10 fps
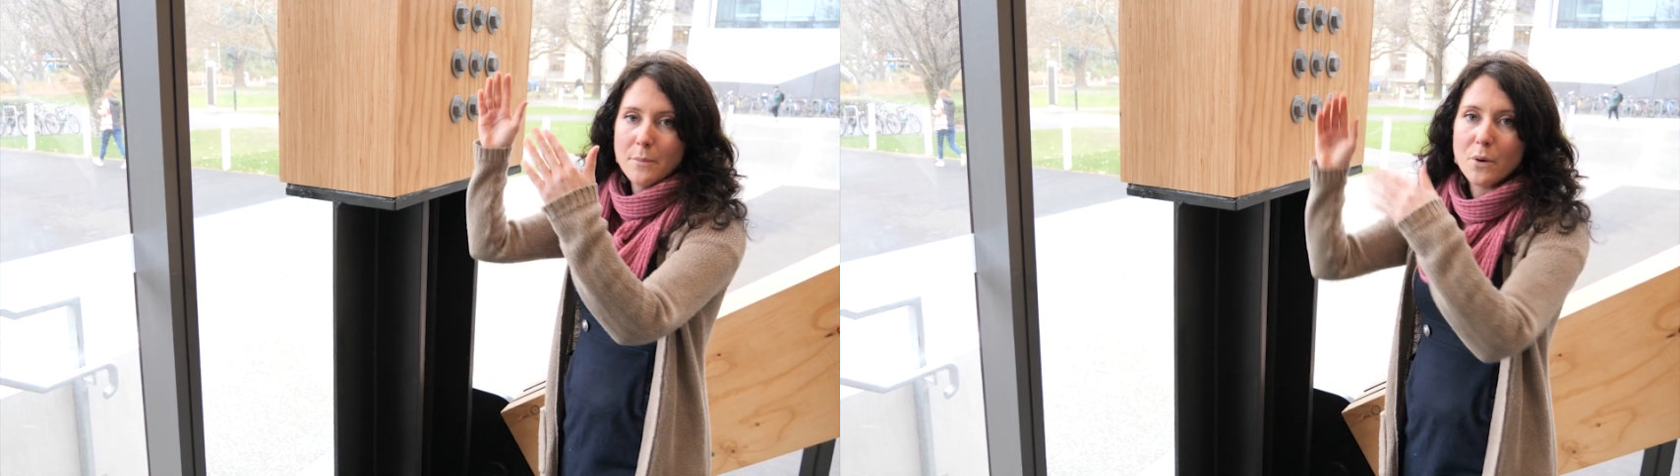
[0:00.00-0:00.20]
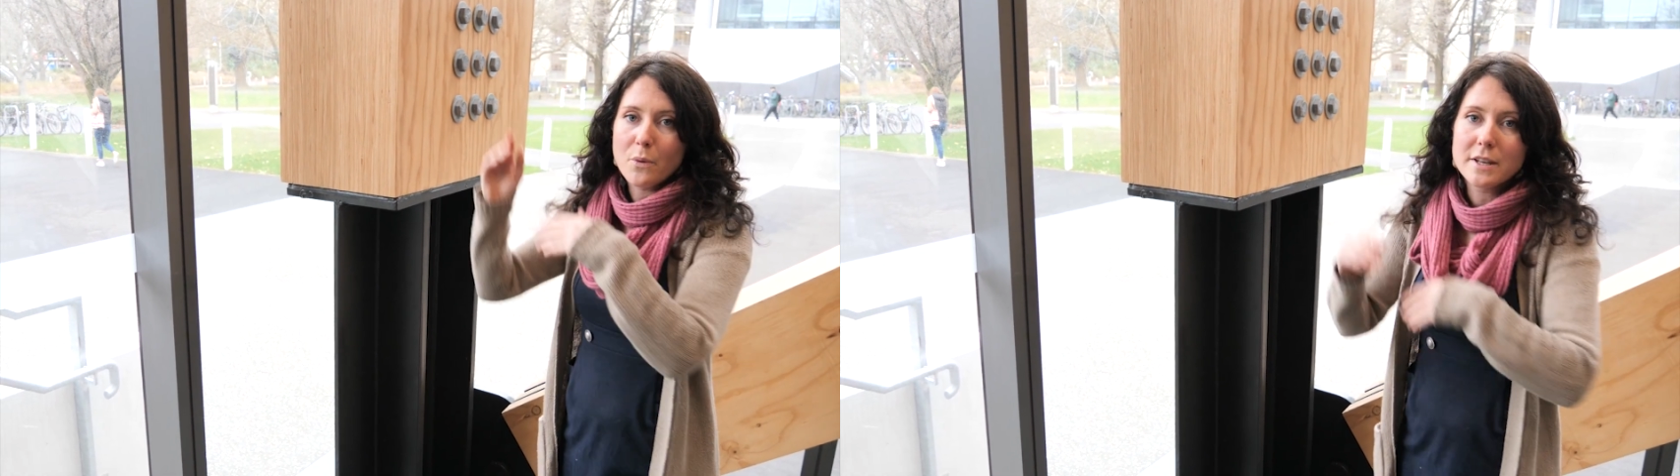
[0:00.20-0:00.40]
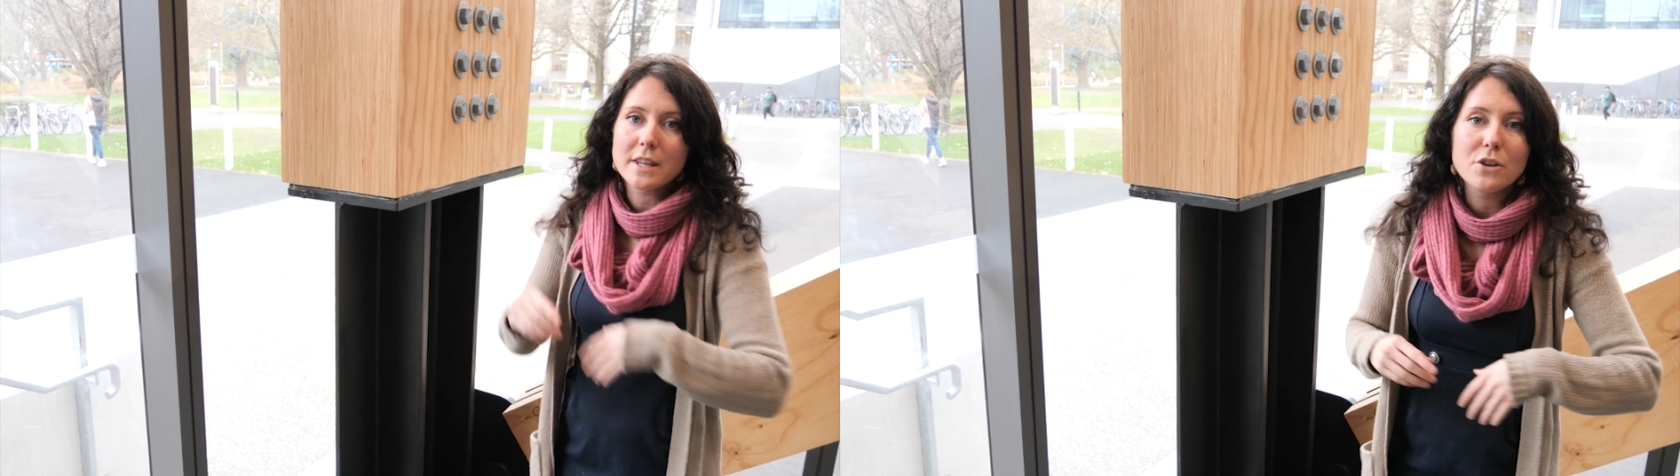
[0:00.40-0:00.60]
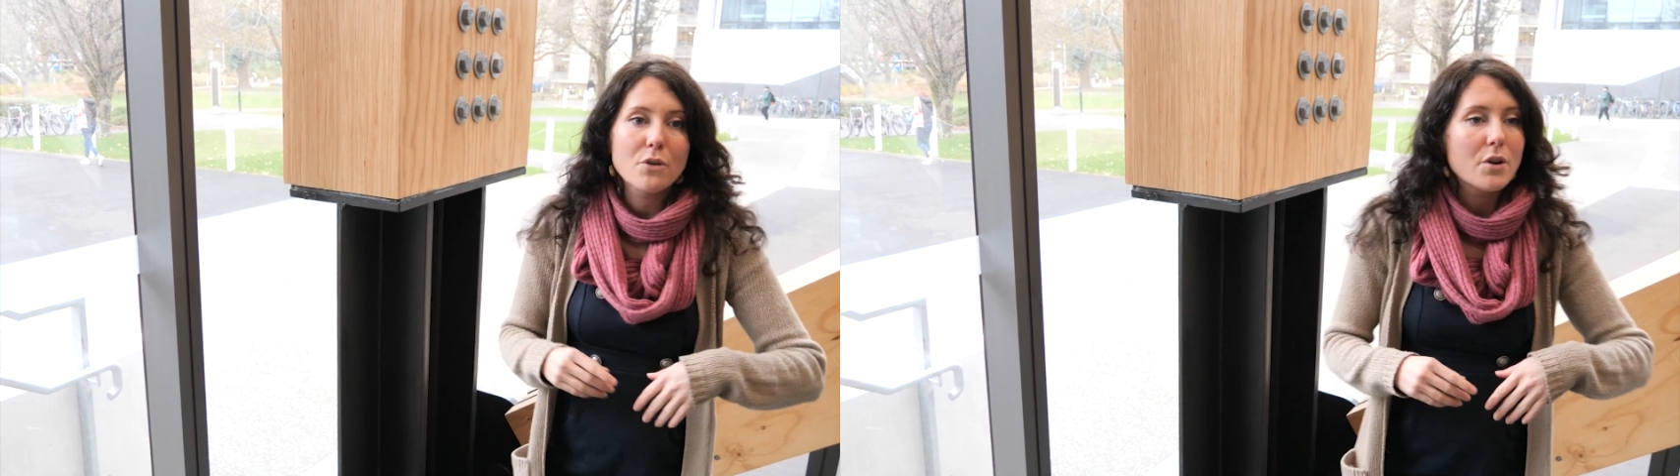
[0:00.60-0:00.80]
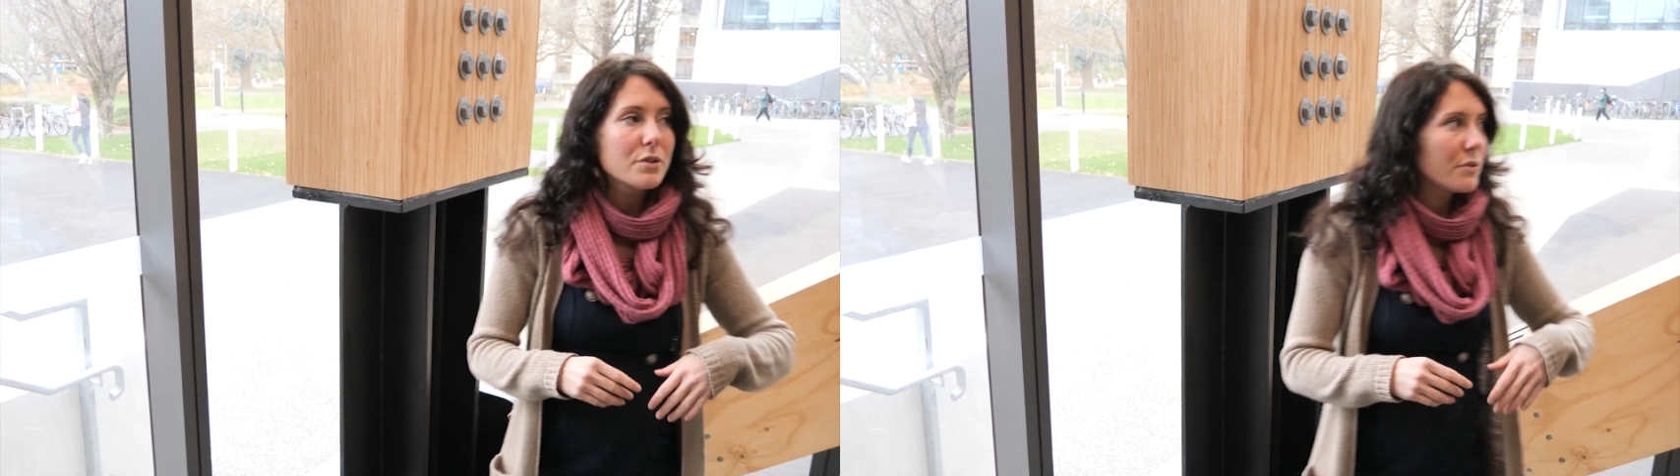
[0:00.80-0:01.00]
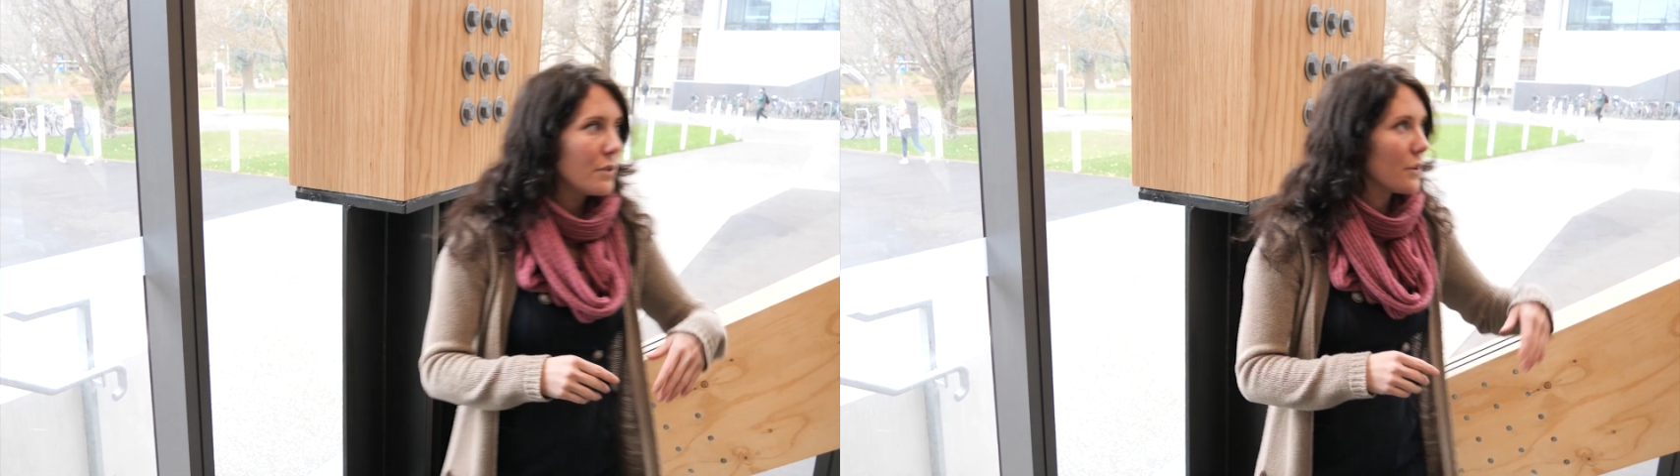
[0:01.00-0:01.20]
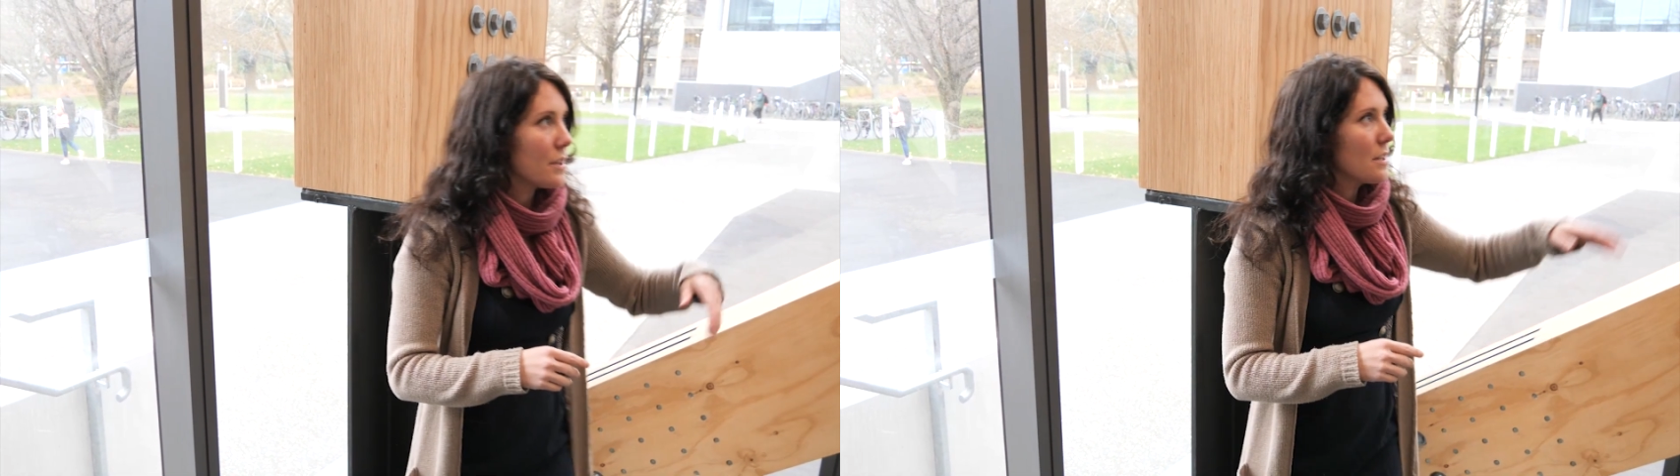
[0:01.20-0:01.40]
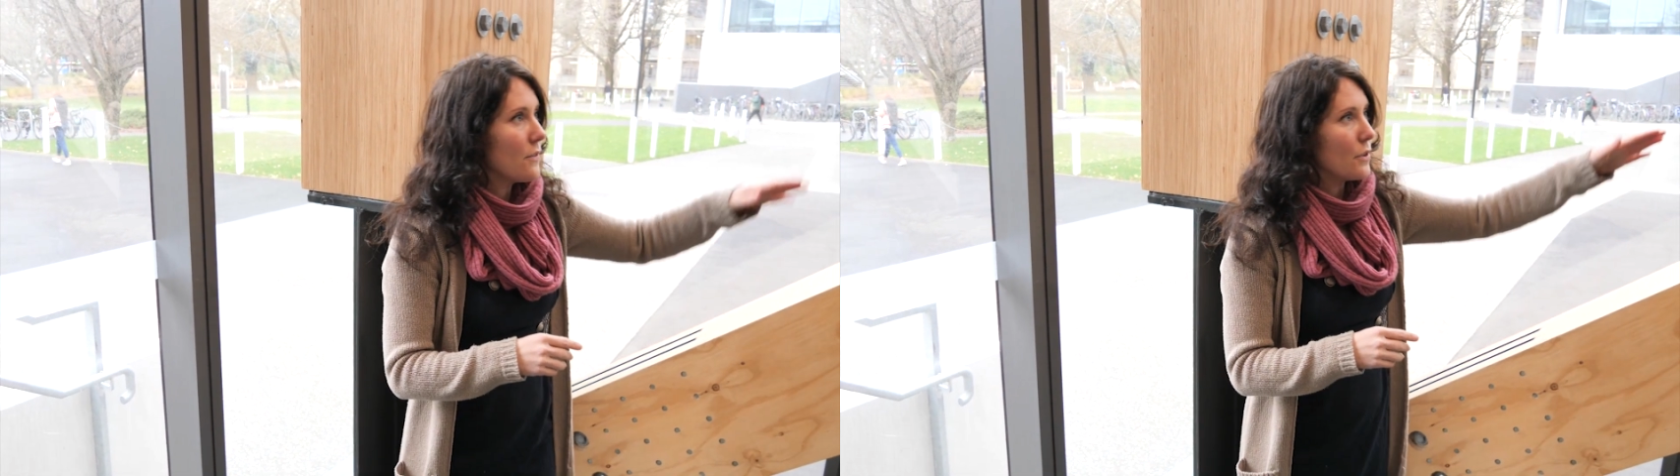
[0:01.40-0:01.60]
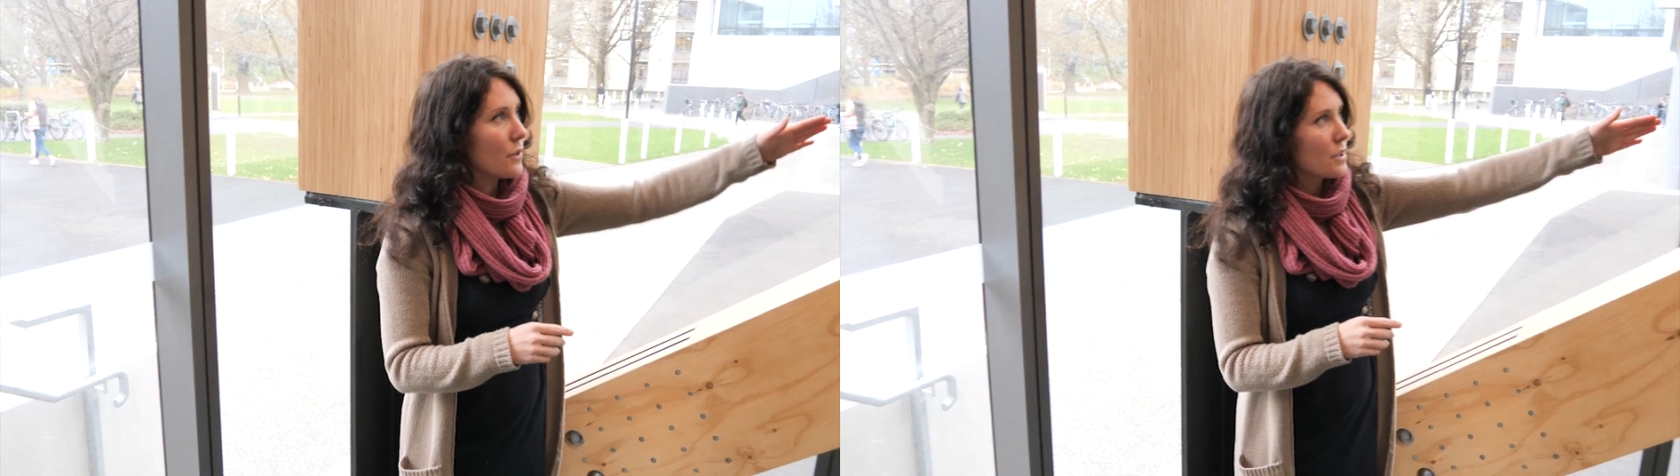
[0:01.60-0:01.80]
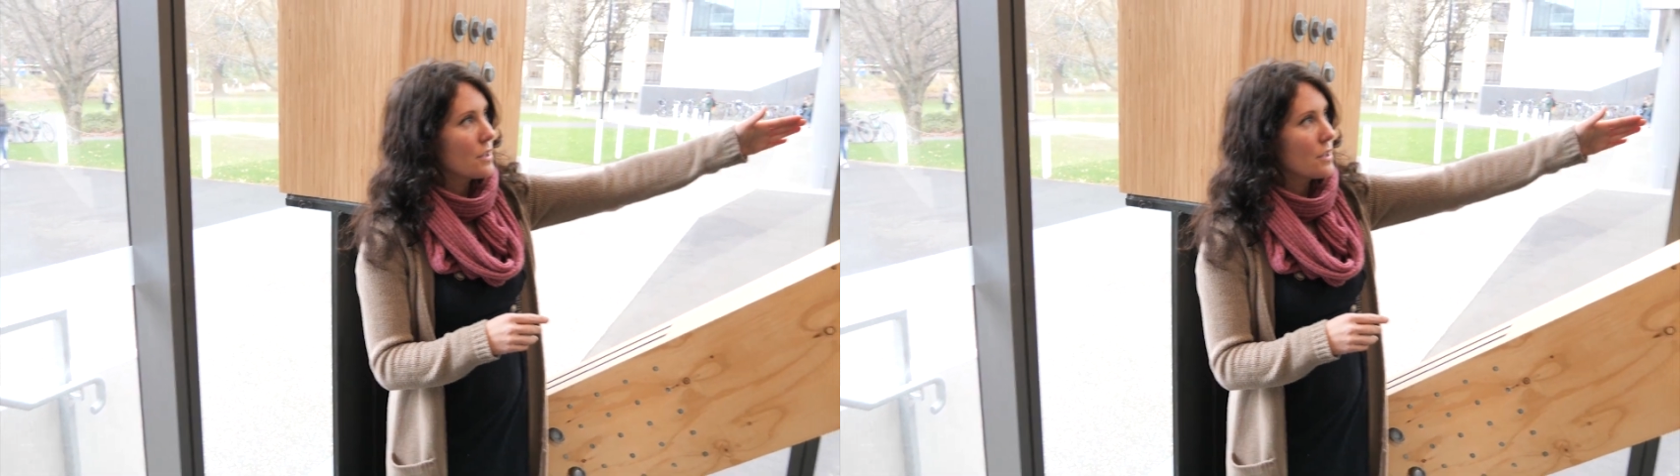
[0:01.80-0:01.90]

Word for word: But one thing you'll also notice if you look